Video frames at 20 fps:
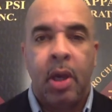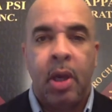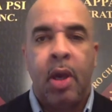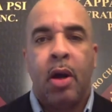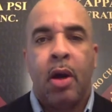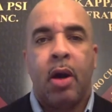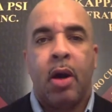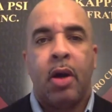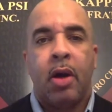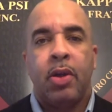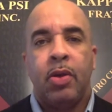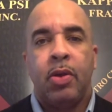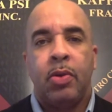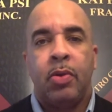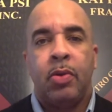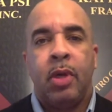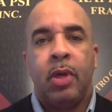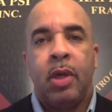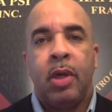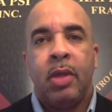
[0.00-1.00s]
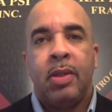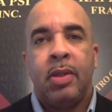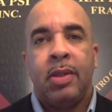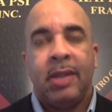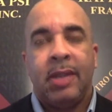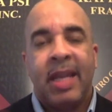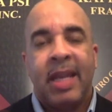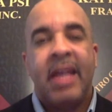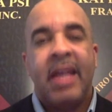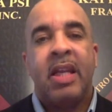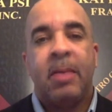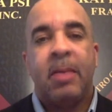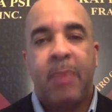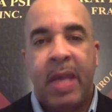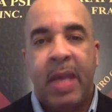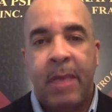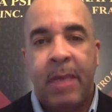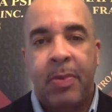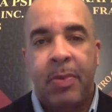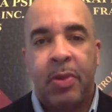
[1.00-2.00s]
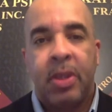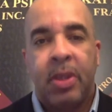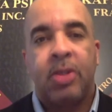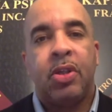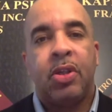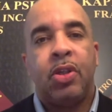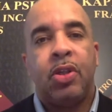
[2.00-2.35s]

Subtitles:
Are you leading people into